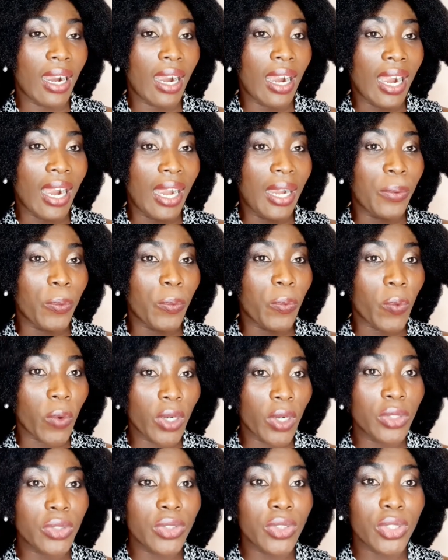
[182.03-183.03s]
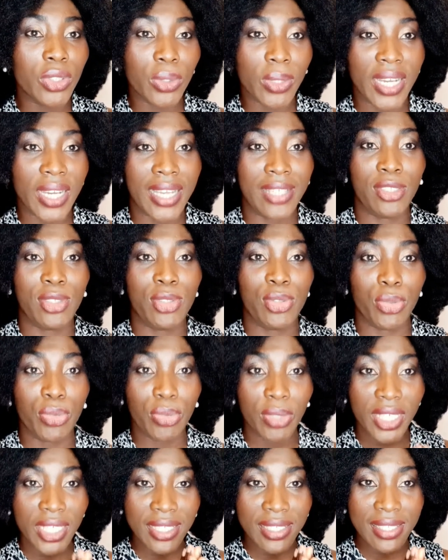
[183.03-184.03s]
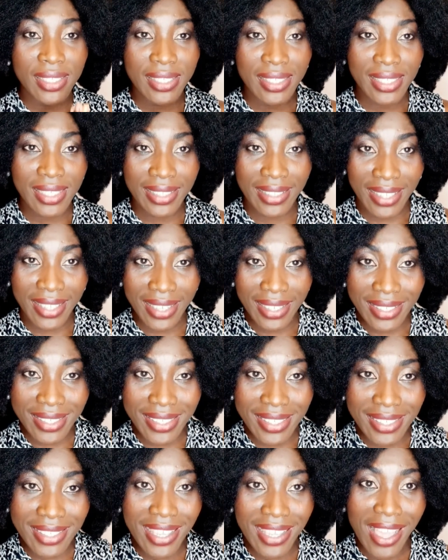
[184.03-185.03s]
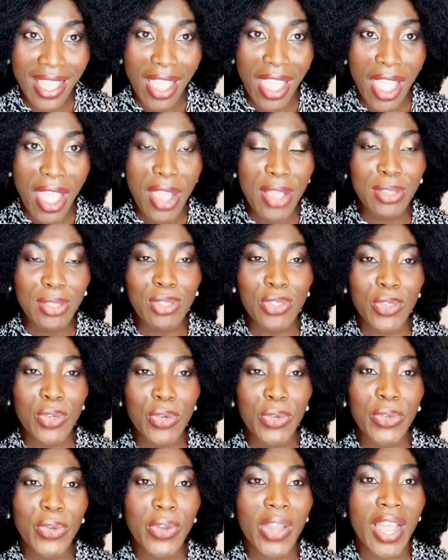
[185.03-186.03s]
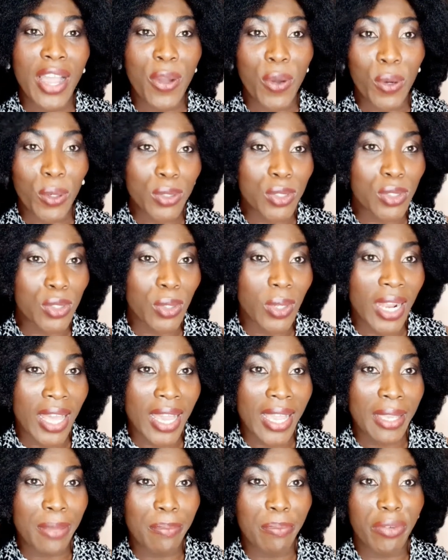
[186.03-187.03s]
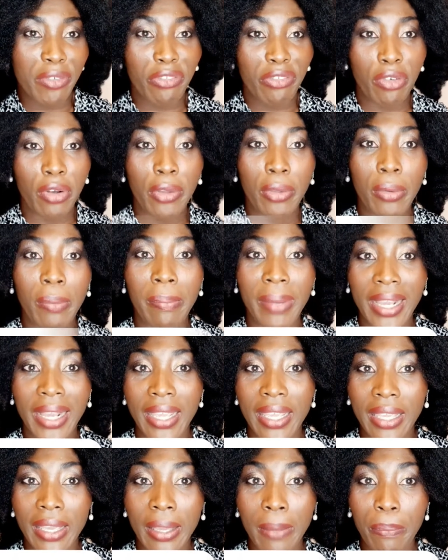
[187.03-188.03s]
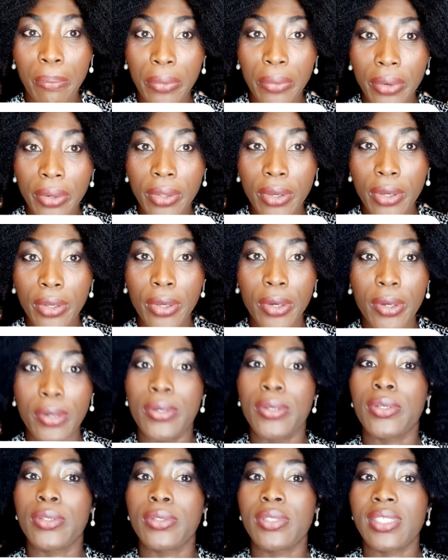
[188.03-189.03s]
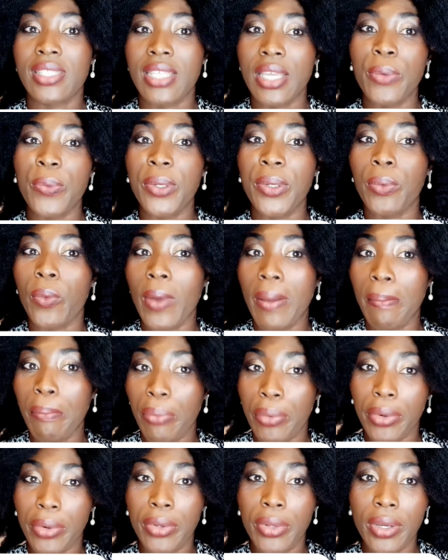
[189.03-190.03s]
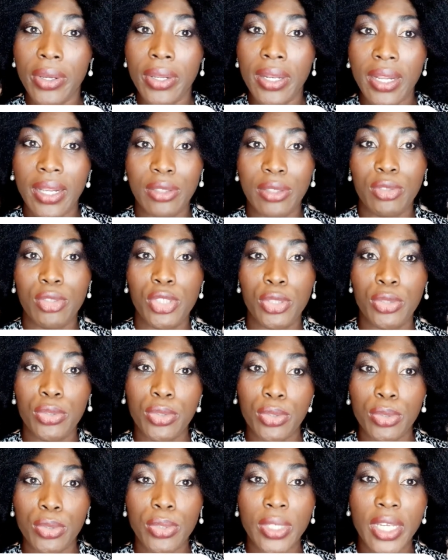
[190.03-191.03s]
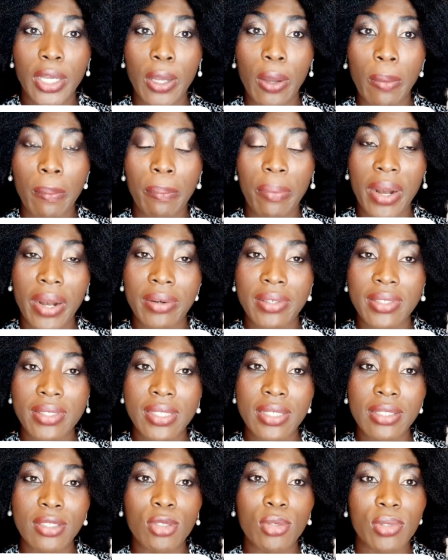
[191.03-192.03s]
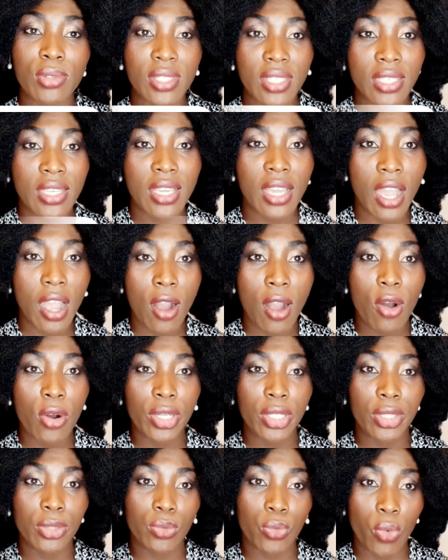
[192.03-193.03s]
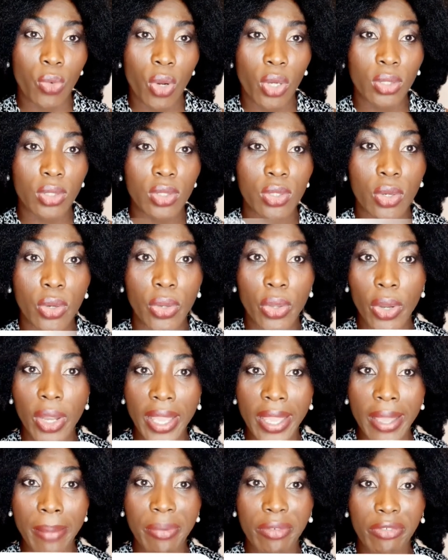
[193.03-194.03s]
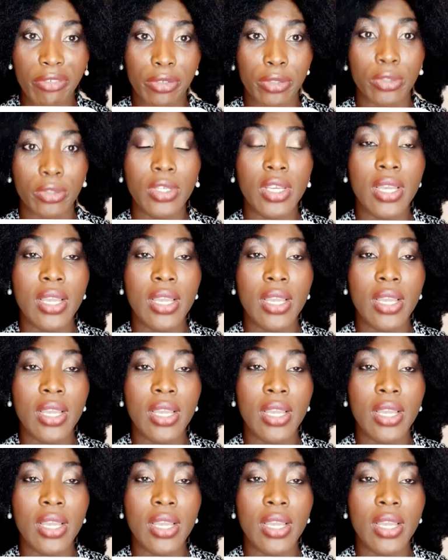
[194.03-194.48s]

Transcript: I want you guys to really see this, so you can also, before you buying a product or stay with one product, you should do a comparison to see how it works on your hair before